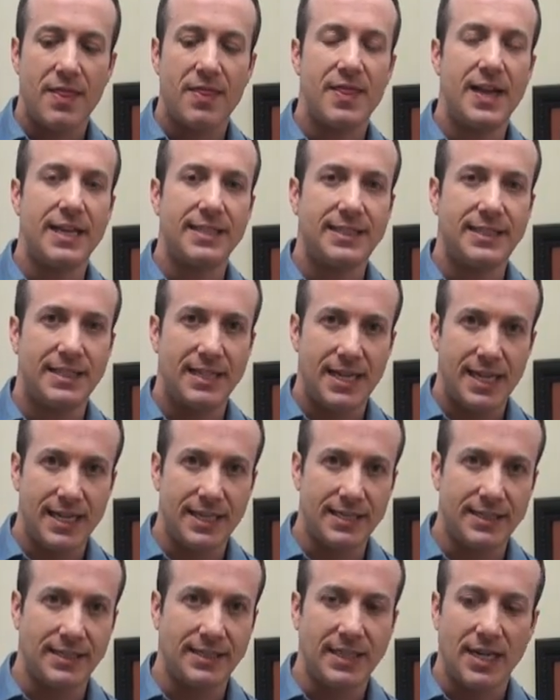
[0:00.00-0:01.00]
This
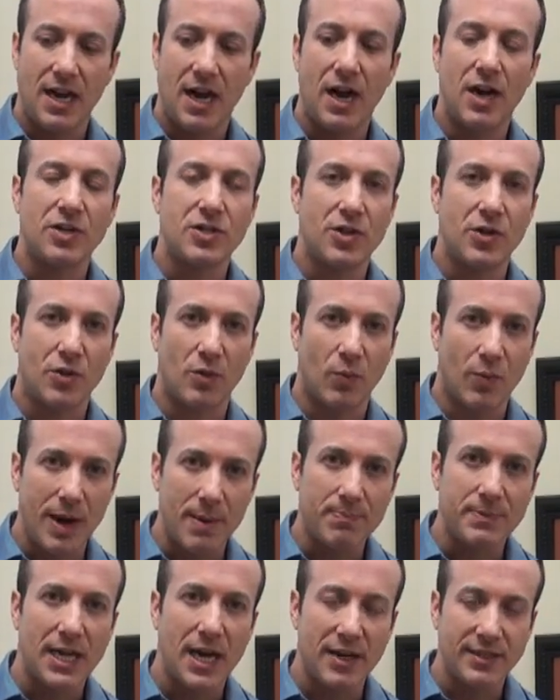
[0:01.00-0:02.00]
is under the
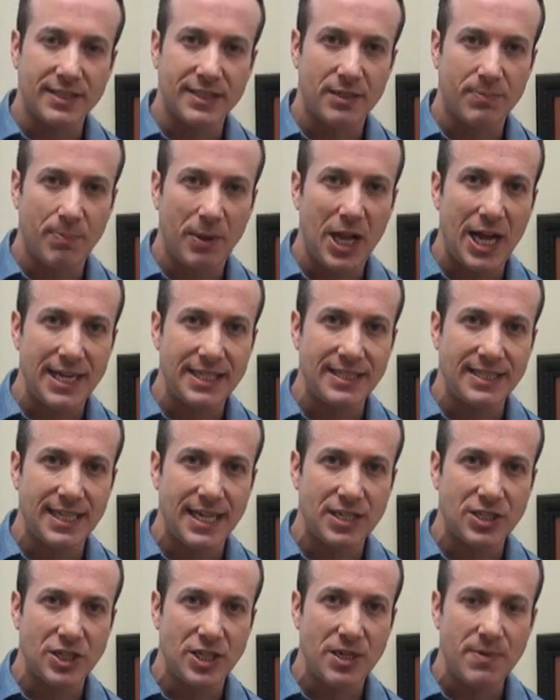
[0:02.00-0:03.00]
reptile supply
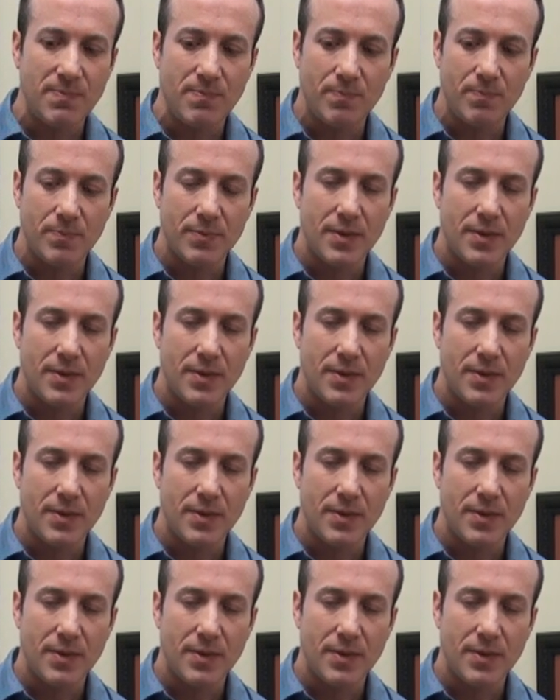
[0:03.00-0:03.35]
section.